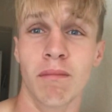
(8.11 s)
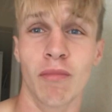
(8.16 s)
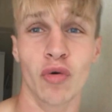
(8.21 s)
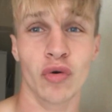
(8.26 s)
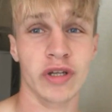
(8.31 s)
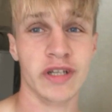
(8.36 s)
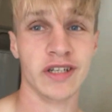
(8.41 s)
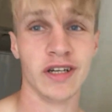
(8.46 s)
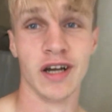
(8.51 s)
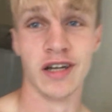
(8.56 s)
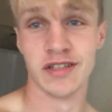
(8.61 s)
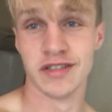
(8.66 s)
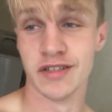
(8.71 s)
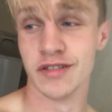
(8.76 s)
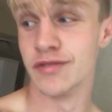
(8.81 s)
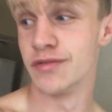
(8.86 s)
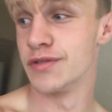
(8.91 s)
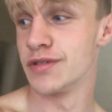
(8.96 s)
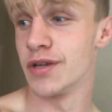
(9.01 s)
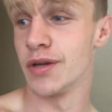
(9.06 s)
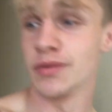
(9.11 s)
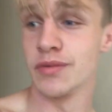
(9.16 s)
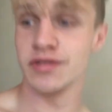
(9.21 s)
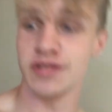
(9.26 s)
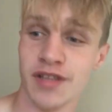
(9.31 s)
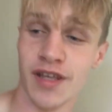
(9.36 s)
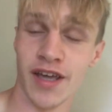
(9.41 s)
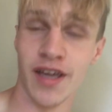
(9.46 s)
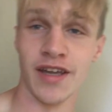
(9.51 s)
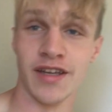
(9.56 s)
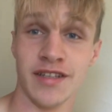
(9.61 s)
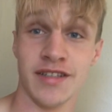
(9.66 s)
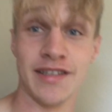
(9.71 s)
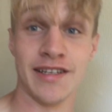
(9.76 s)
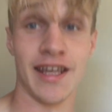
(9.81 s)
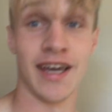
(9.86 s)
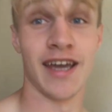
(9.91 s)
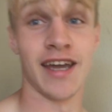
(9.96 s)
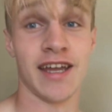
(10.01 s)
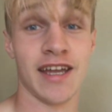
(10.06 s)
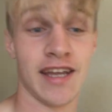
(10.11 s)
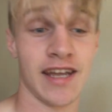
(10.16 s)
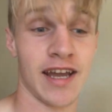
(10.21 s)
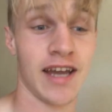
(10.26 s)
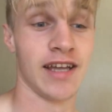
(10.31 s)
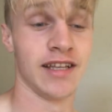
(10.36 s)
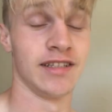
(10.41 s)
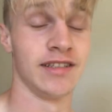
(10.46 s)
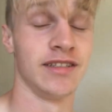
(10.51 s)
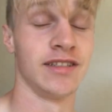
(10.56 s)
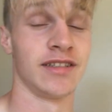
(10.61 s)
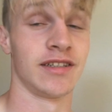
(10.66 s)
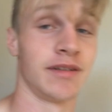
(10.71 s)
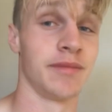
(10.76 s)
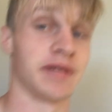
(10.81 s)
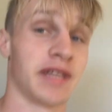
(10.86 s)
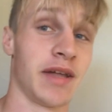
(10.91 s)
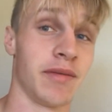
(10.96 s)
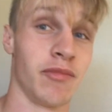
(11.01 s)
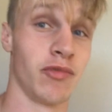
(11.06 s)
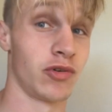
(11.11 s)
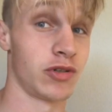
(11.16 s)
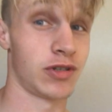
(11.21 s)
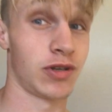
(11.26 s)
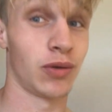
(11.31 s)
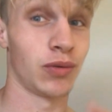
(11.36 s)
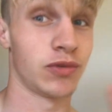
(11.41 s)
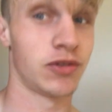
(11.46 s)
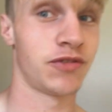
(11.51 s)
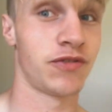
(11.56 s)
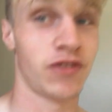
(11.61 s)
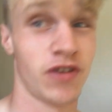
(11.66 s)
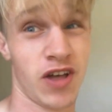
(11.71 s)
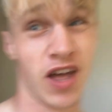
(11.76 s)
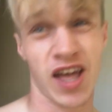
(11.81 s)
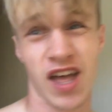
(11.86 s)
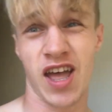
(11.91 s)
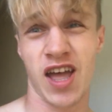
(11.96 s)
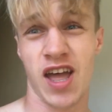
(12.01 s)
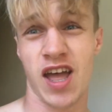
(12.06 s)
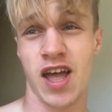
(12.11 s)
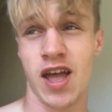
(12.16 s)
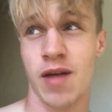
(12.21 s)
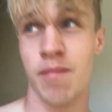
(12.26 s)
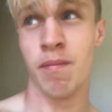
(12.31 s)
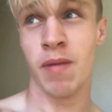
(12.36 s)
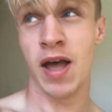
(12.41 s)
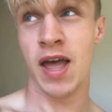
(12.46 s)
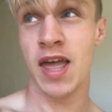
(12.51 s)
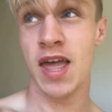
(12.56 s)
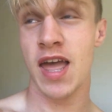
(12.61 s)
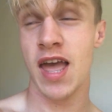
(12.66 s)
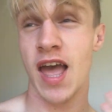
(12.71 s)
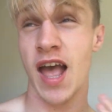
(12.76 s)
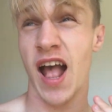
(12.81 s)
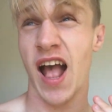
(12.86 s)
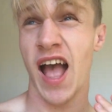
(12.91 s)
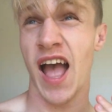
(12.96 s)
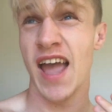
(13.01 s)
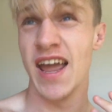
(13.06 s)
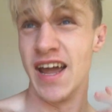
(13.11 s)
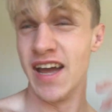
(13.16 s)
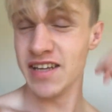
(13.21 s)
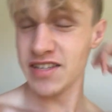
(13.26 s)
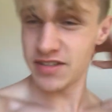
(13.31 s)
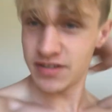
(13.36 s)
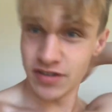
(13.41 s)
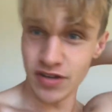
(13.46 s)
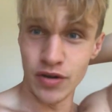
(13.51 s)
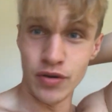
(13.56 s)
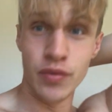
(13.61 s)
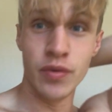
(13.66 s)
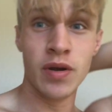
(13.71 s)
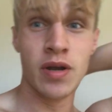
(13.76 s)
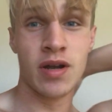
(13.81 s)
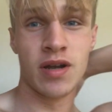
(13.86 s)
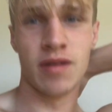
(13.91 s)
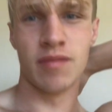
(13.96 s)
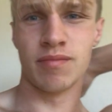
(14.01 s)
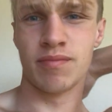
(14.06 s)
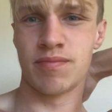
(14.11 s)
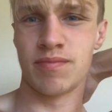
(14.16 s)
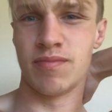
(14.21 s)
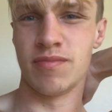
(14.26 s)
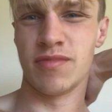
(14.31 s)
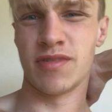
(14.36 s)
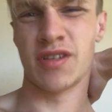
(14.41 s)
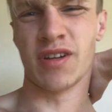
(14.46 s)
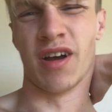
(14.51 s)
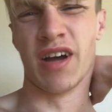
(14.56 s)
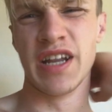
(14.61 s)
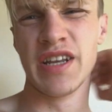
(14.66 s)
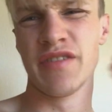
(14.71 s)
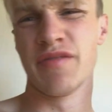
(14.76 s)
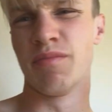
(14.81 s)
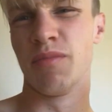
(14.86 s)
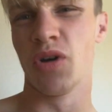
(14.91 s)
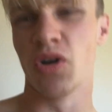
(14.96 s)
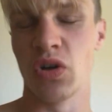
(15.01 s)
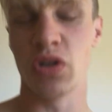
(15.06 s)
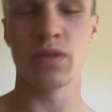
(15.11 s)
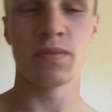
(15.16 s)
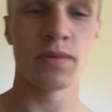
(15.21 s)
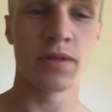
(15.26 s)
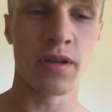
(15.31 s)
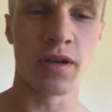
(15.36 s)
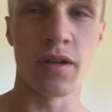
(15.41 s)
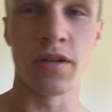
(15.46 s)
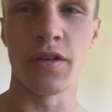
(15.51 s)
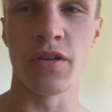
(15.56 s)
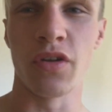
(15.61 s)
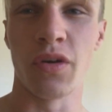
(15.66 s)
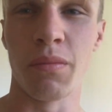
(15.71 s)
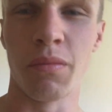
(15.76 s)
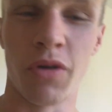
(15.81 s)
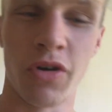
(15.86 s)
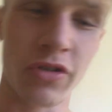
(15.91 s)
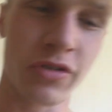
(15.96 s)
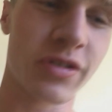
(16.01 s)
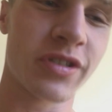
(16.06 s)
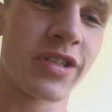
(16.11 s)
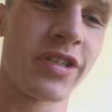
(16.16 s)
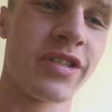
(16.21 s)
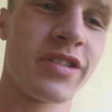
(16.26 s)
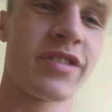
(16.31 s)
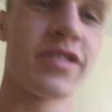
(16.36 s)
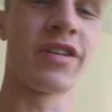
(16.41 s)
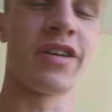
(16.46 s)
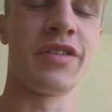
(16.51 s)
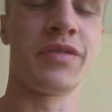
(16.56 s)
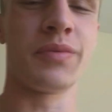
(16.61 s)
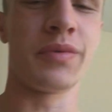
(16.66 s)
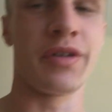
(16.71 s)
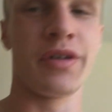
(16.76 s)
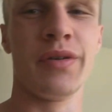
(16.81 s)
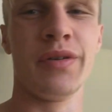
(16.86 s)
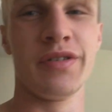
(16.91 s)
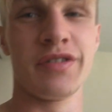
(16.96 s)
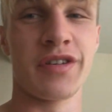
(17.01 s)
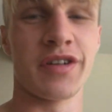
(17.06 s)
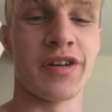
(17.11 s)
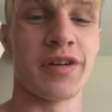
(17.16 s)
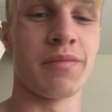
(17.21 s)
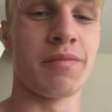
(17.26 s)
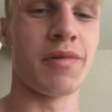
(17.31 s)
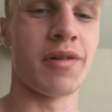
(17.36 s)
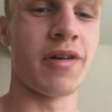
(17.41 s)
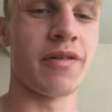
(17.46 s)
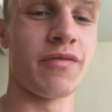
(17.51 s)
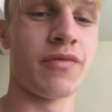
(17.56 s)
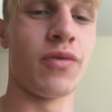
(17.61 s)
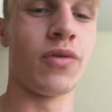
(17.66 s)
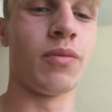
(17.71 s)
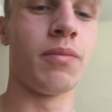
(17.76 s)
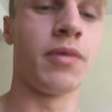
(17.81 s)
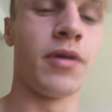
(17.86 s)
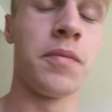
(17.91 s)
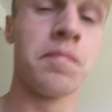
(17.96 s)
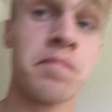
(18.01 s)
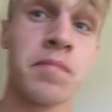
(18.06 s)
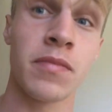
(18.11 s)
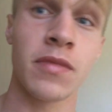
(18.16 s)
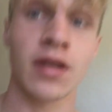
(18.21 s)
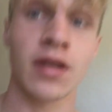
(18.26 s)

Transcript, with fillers: morning guys, it's results day today and I'm going to be getting my results for my AS, so kind of marks, kind of not marks because it decides what unis I can apply for, but